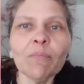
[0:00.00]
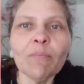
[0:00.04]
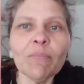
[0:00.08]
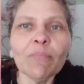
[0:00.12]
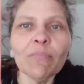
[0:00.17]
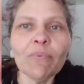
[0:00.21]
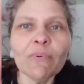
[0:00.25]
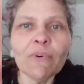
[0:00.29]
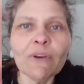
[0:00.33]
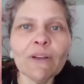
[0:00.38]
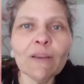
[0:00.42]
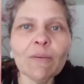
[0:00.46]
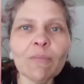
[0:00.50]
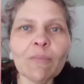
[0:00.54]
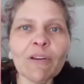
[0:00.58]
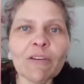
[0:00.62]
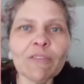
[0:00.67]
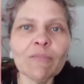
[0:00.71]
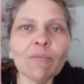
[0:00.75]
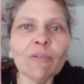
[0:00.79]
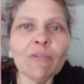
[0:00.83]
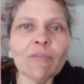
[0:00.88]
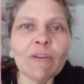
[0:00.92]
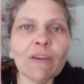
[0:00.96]
pretty
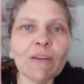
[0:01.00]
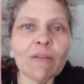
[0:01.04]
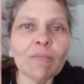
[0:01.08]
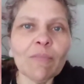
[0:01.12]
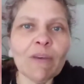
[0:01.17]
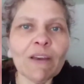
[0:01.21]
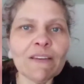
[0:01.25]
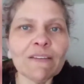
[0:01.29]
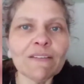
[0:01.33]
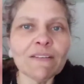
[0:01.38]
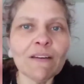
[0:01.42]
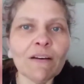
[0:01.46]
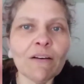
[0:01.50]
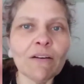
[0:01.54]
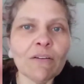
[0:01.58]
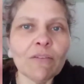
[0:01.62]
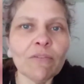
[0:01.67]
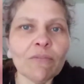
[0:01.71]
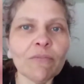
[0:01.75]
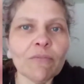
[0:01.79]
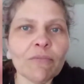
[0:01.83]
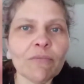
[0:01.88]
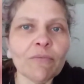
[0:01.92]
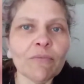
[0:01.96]
much moving
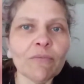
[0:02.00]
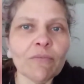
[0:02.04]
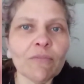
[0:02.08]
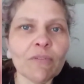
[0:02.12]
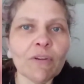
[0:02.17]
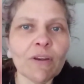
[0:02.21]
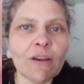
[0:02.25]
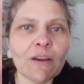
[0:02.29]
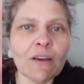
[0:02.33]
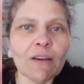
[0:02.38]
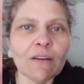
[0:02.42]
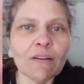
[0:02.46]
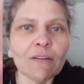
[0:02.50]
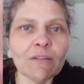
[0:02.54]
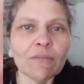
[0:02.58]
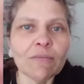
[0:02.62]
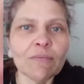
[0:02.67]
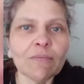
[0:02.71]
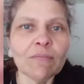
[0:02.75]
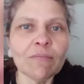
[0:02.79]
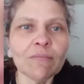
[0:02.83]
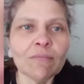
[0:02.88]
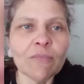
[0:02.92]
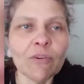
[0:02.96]
myself, uh,
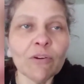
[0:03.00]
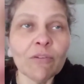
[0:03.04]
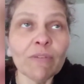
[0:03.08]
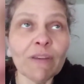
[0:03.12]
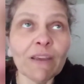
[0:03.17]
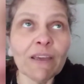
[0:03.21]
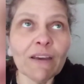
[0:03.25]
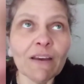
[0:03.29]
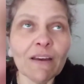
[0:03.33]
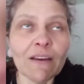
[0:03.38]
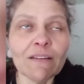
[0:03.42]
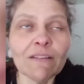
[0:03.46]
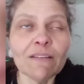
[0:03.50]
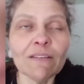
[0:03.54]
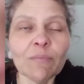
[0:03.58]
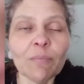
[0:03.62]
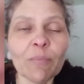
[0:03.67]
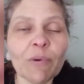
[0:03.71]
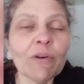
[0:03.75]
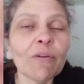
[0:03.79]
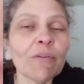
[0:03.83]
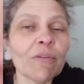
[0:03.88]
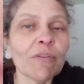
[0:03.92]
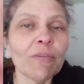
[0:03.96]
moving us
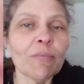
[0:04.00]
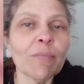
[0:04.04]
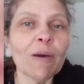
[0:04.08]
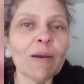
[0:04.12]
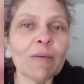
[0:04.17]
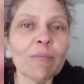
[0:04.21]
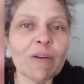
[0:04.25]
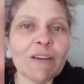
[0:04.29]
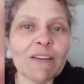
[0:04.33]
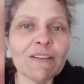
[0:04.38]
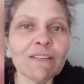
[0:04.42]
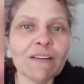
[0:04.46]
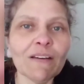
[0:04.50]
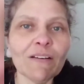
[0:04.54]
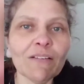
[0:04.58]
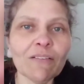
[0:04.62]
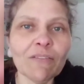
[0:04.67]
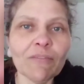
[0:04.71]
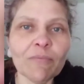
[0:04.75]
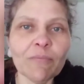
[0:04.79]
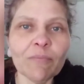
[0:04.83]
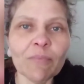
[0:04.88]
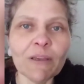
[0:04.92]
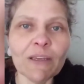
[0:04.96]
both by
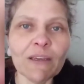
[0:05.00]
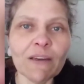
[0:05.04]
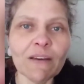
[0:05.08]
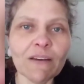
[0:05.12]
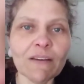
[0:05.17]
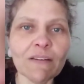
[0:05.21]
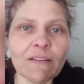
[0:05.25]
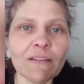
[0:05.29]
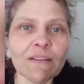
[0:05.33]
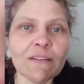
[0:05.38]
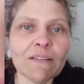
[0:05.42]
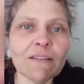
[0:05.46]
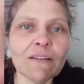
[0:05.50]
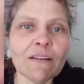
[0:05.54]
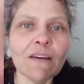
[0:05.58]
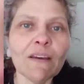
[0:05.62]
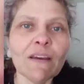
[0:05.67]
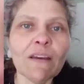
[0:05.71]
myself because